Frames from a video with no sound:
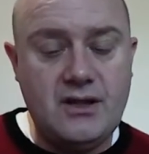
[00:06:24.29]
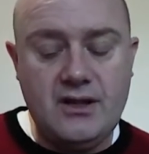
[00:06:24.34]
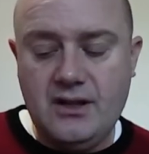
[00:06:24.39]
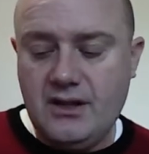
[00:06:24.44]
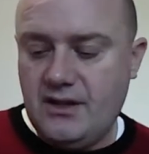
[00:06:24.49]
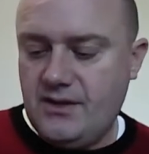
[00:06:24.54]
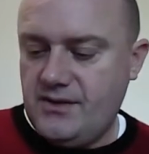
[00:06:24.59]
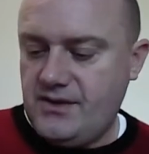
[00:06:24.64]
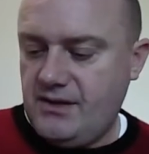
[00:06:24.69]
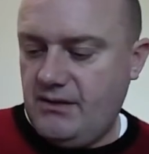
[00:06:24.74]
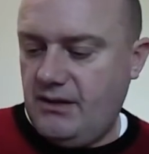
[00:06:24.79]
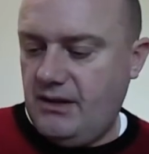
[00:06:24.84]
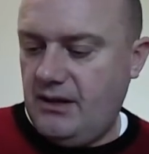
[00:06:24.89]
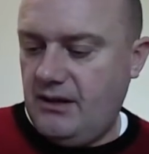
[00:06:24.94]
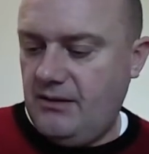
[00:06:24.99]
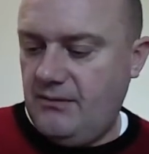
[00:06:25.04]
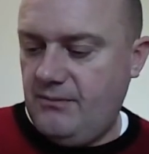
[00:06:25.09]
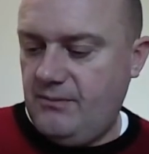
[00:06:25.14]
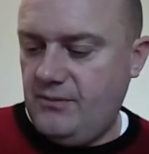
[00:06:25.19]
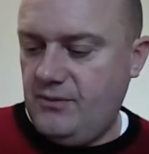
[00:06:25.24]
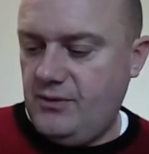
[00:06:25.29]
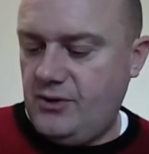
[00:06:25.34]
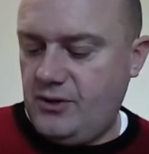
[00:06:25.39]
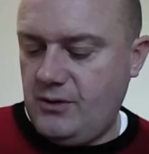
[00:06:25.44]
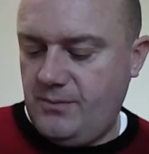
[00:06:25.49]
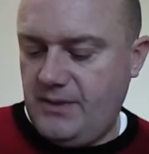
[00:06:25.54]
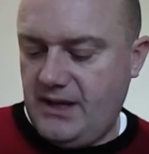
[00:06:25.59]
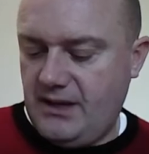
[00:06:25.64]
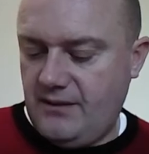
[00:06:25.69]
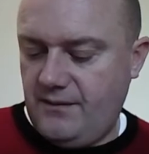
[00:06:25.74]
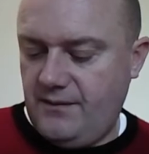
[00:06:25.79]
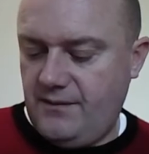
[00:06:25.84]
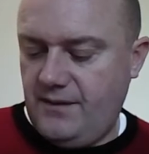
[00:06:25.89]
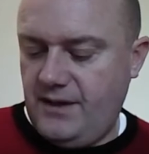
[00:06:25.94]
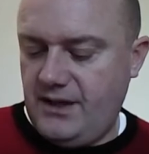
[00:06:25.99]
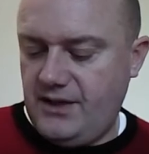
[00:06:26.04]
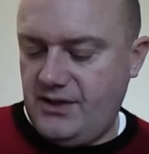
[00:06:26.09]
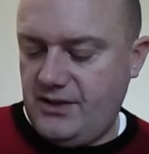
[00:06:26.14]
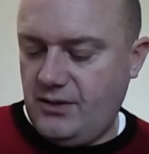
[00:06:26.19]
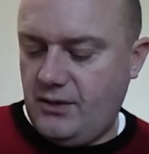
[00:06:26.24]
So I should be able to
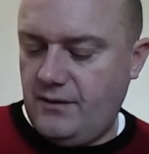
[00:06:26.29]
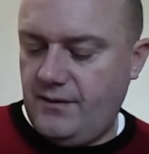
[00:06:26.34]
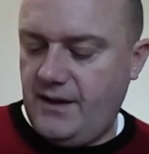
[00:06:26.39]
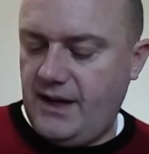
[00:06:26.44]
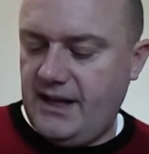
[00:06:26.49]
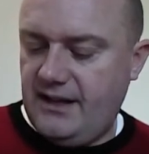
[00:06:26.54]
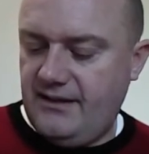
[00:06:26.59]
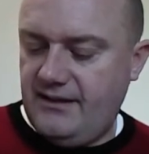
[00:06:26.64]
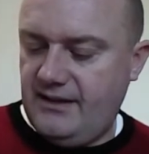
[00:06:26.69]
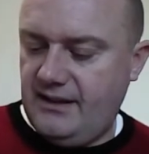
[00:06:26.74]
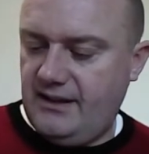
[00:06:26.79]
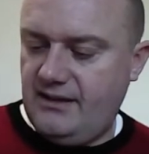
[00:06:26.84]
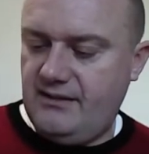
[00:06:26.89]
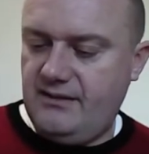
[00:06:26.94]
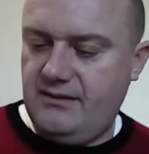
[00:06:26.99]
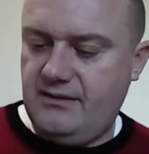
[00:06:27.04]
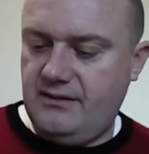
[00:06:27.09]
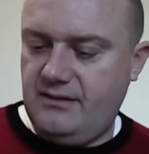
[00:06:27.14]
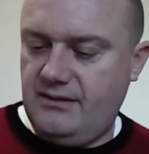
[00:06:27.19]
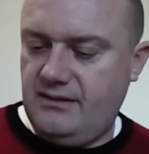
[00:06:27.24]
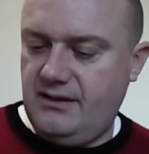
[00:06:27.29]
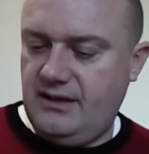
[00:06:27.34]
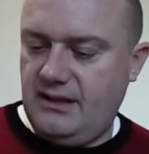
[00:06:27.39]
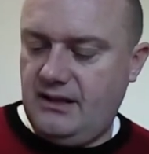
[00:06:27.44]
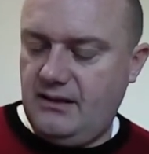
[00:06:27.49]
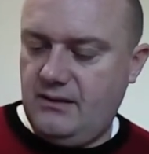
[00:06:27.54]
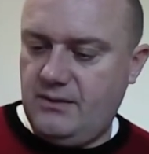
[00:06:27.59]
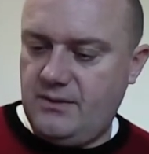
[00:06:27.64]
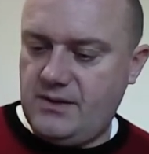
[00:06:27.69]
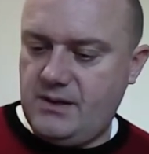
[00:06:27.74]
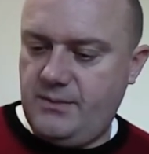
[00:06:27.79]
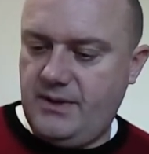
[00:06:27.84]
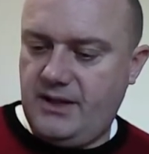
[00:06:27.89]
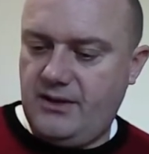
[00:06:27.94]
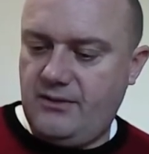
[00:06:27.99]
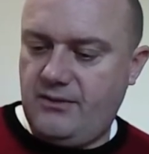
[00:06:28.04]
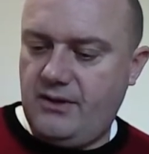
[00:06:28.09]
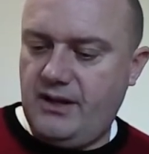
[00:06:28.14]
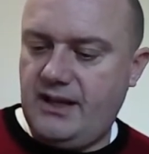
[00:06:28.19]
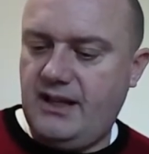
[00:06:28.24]
finish off anything that that looks a bit
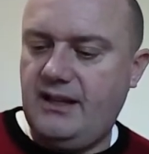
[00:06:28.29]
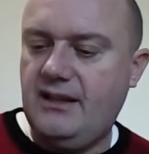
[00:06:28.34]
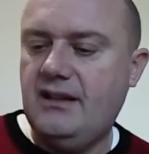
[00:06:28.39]
cruddy.